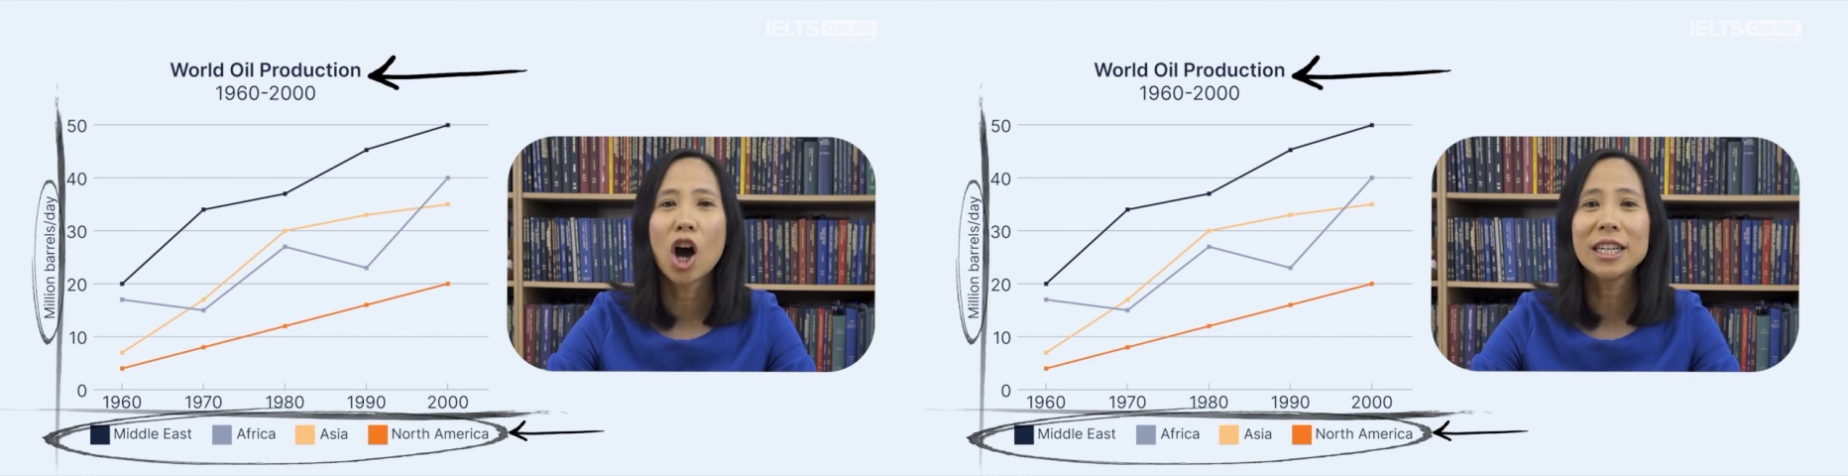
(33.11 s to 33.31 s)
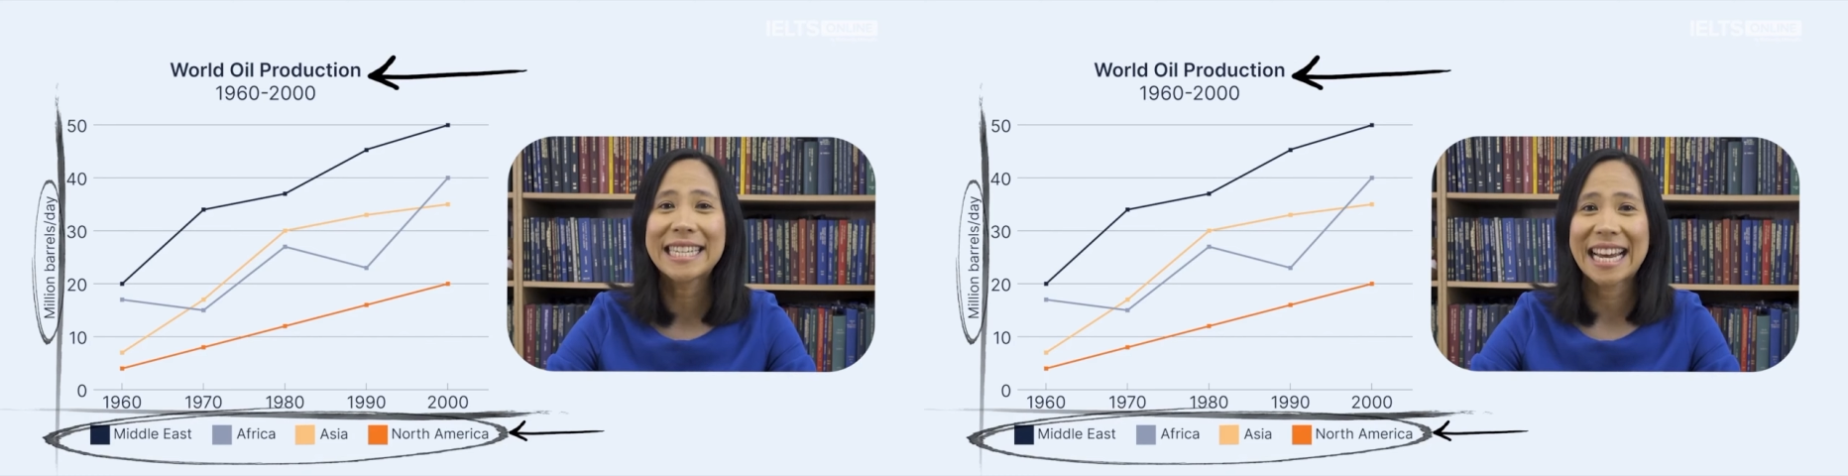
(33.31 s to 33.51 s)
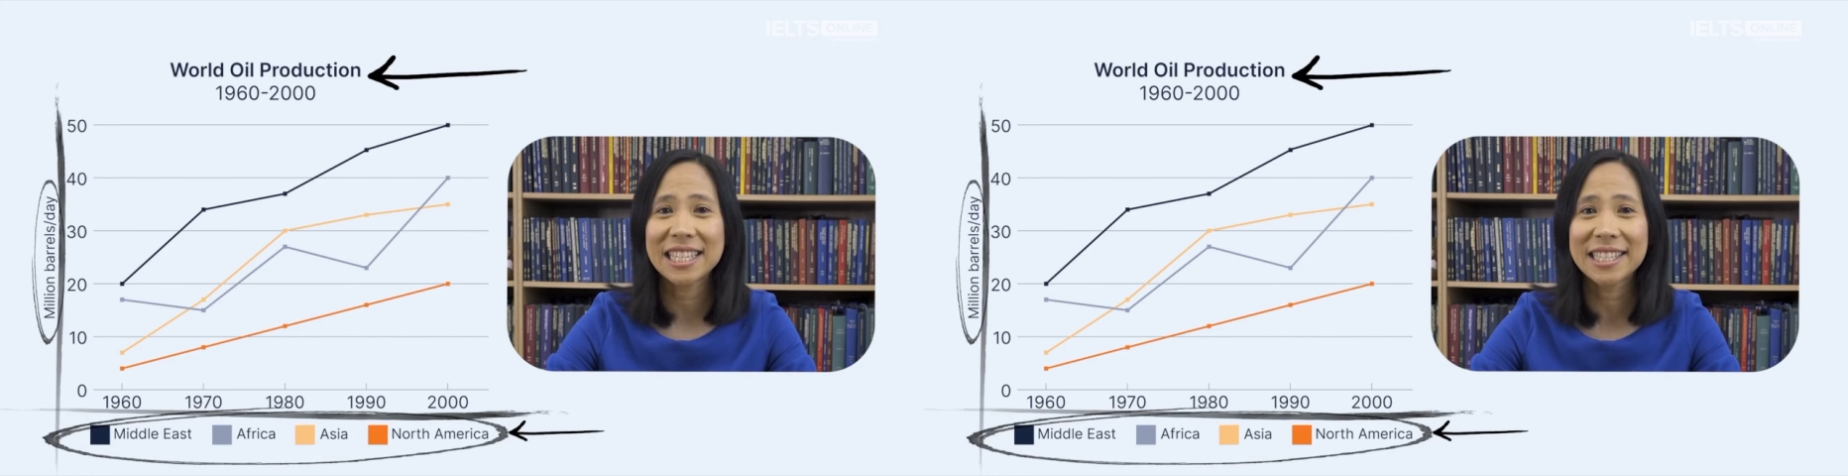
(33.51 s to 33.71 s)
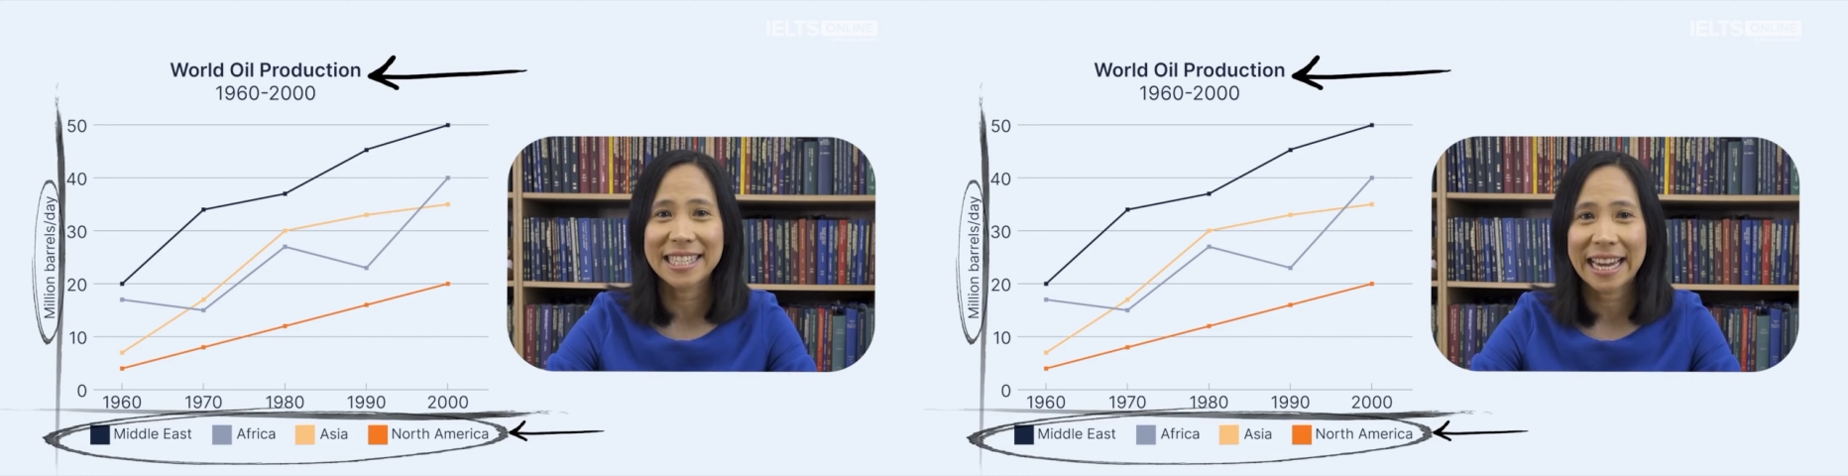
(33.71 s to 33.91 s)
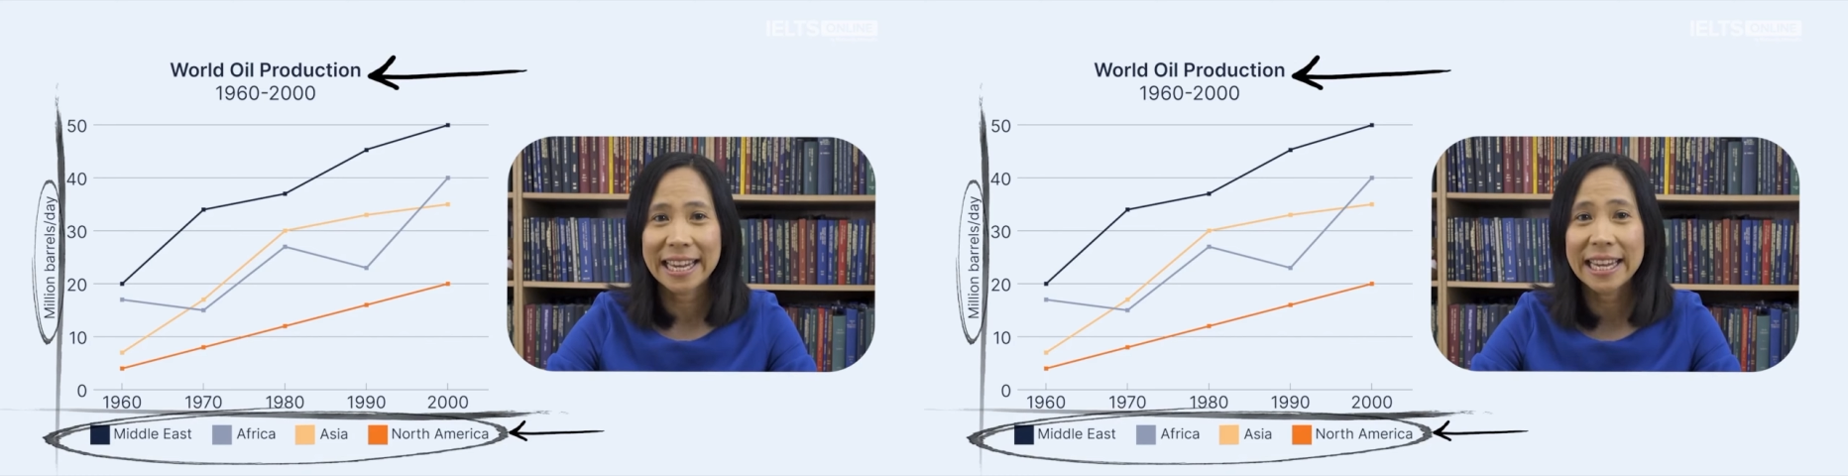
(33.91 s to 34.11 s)
On
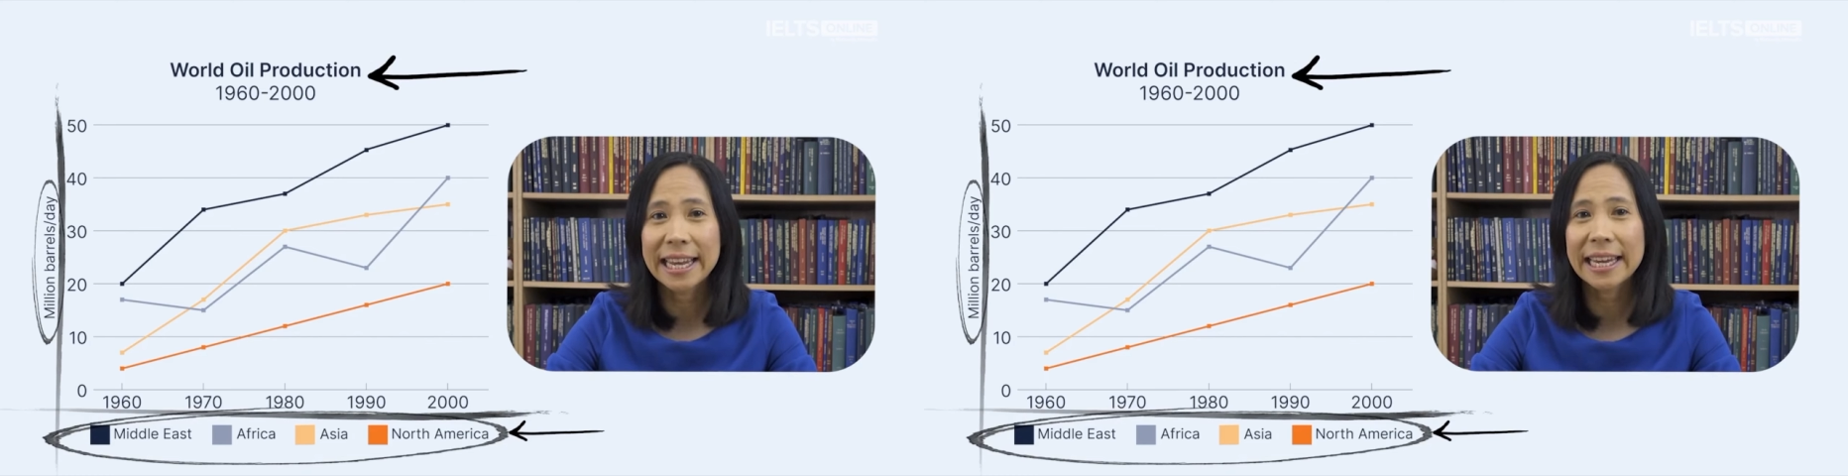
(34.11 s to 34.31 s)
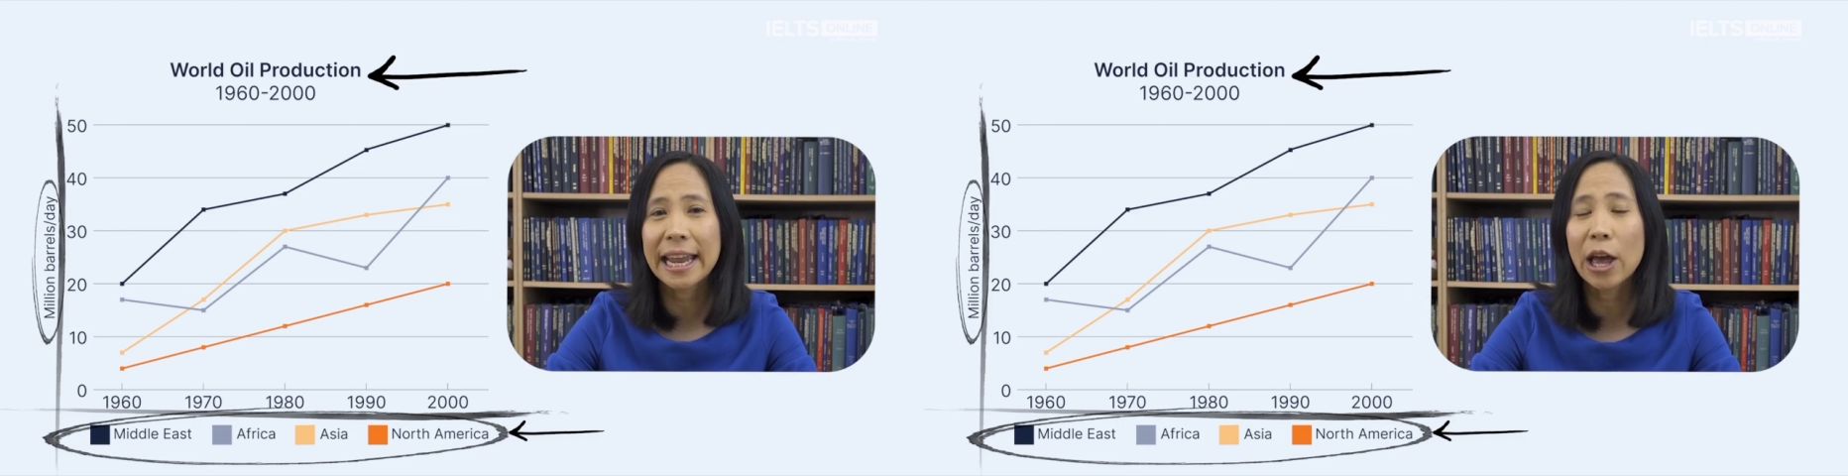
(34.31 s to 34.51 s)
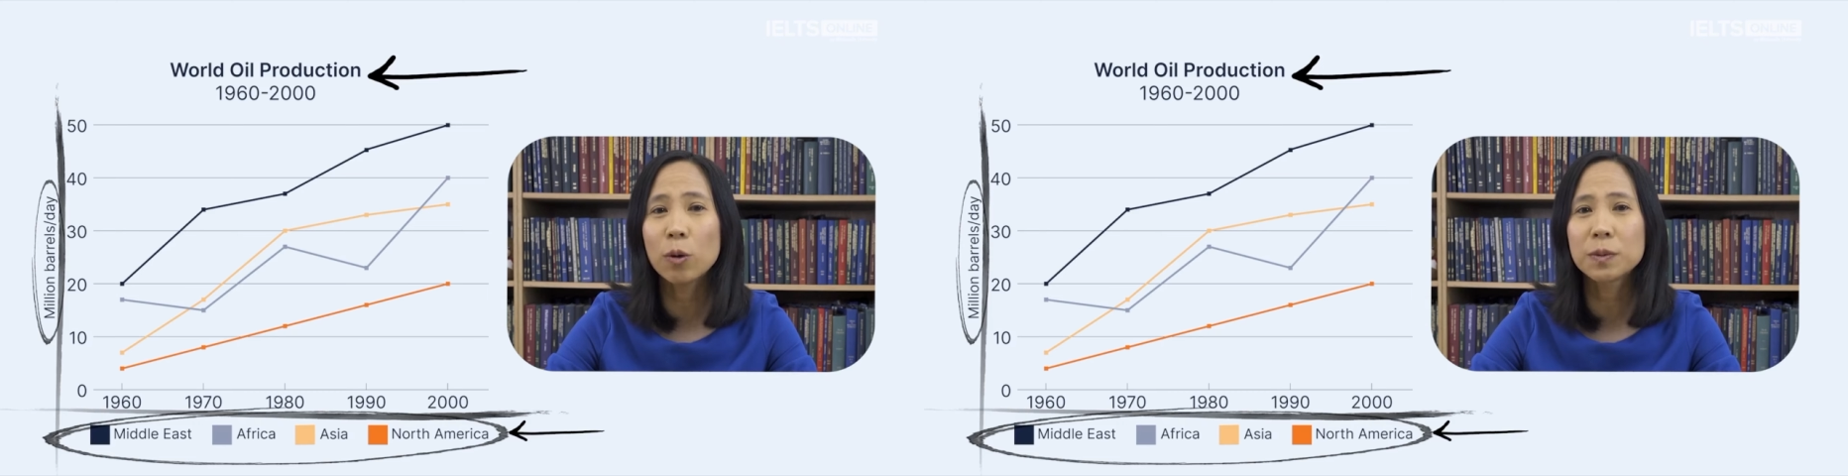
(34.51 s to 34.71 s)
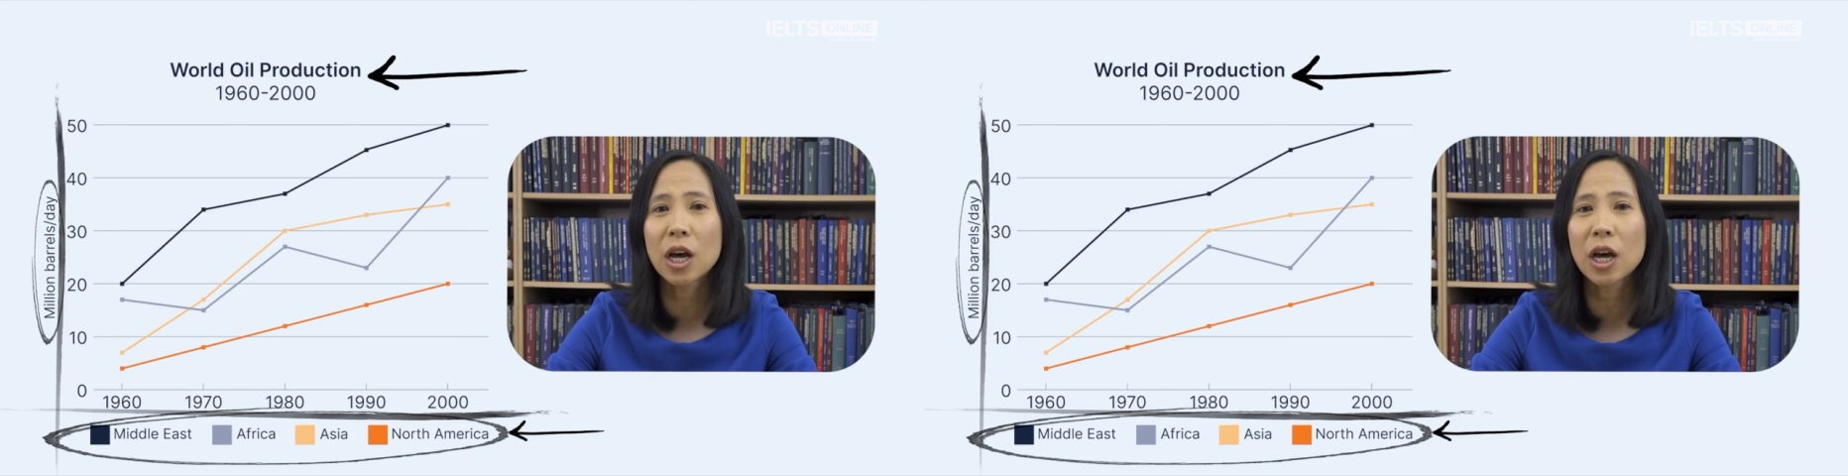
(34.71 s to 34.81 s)
test day, it can help